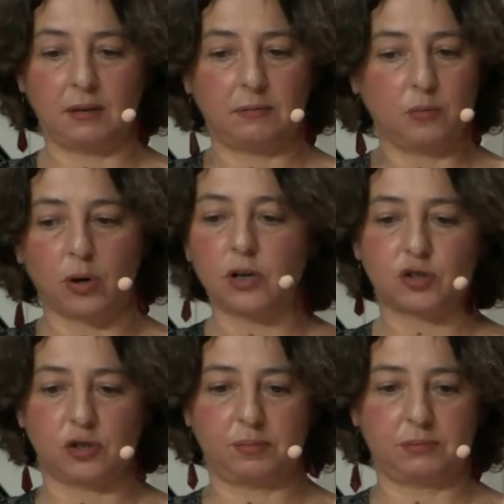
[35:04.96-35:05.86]

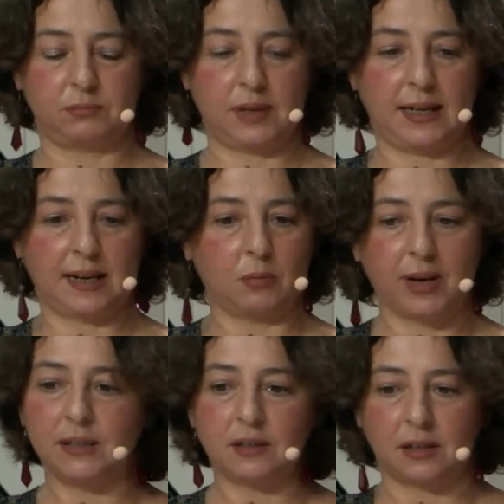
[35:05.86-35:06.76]
workshop, and I
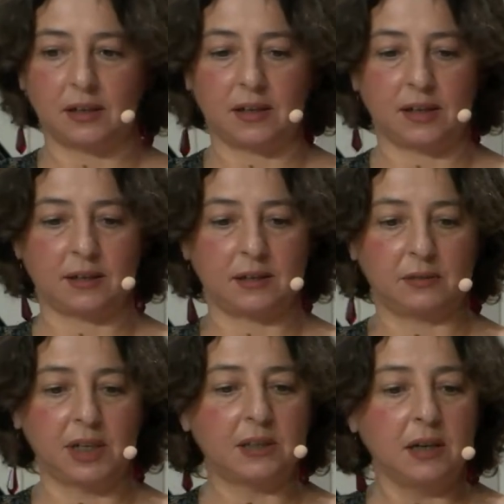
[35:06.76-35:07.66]
went there and
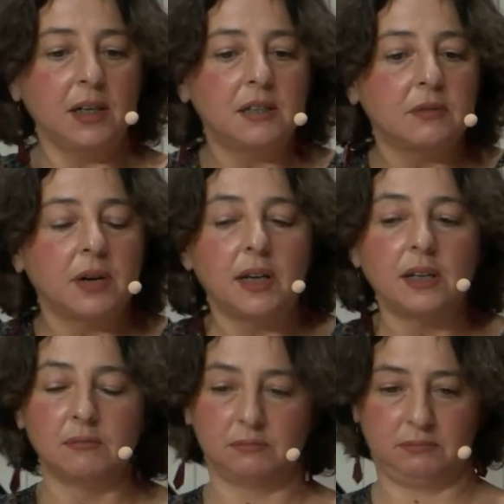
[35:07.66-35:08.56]

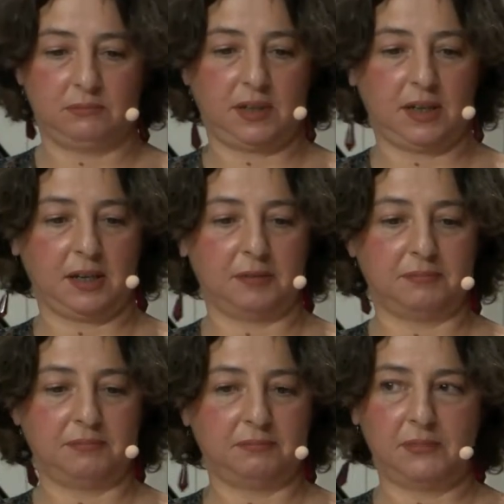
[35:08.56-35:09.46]
literally
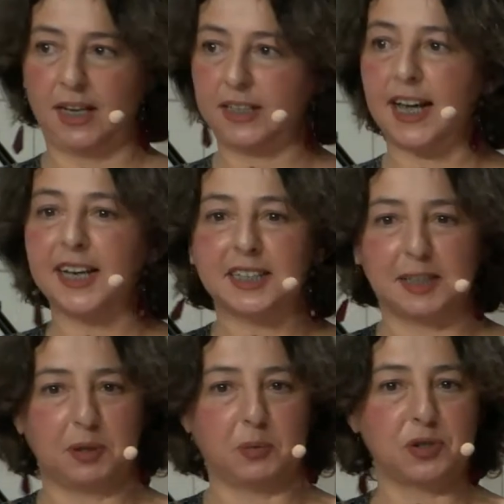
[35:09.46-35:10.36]
attacked
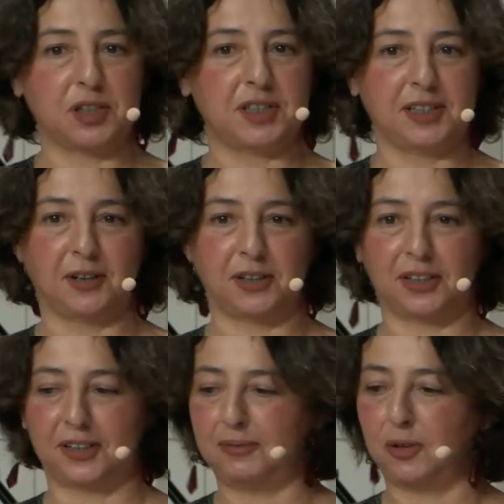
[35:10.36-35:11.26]
him. He was sitting on
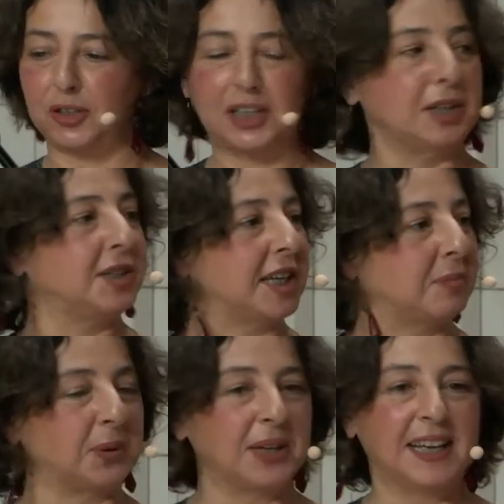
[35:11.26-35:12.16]
the little
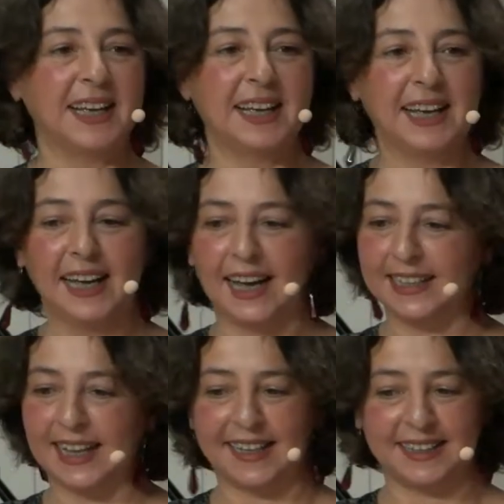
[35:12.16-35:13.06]
table,
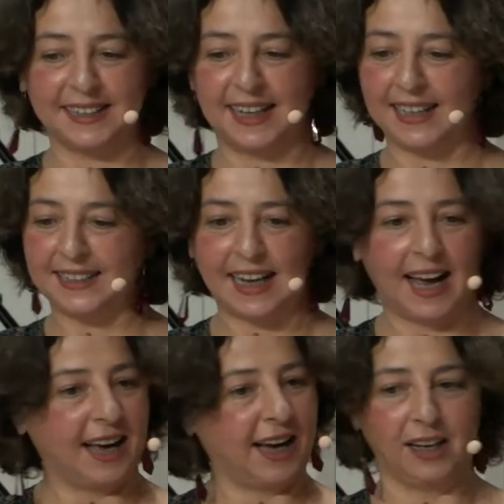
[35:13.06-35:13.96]
and I said,
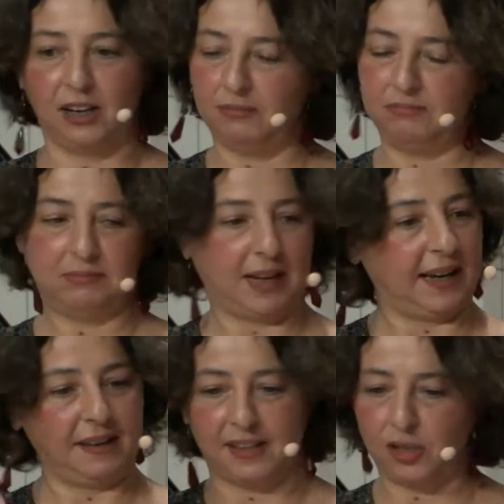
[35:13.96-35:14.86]
I
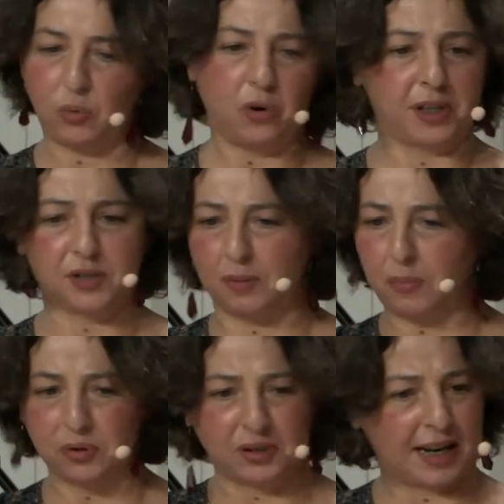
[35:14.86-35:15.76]
think your work is so
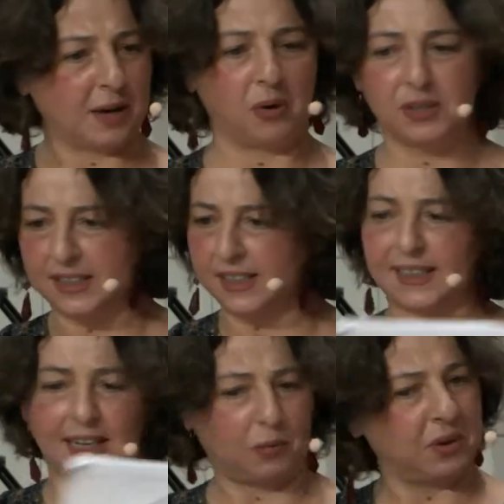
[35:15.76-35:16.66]
important. I want this,
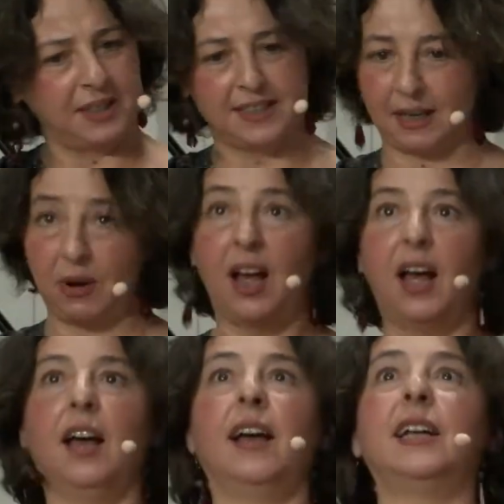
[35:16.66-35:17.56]
and I want this, and I want.
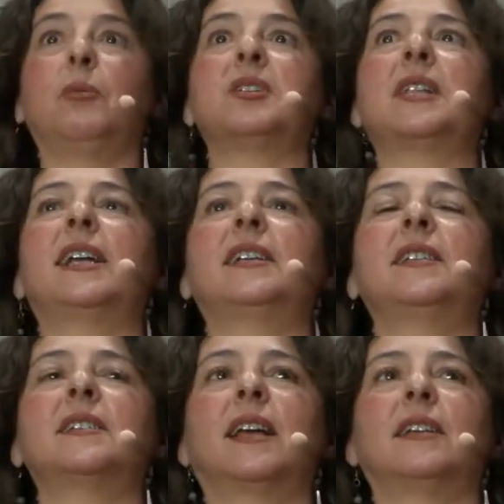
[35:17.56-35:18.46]
And he was like
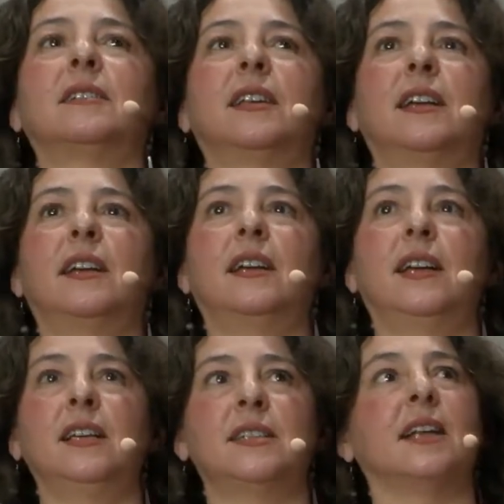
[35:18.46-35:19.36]
this, and
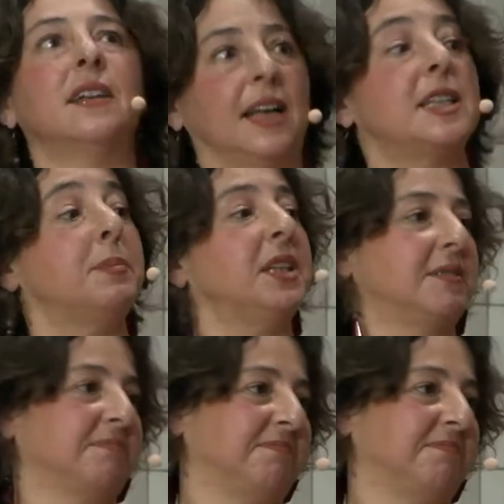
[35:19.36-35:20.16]
he said, let's meet.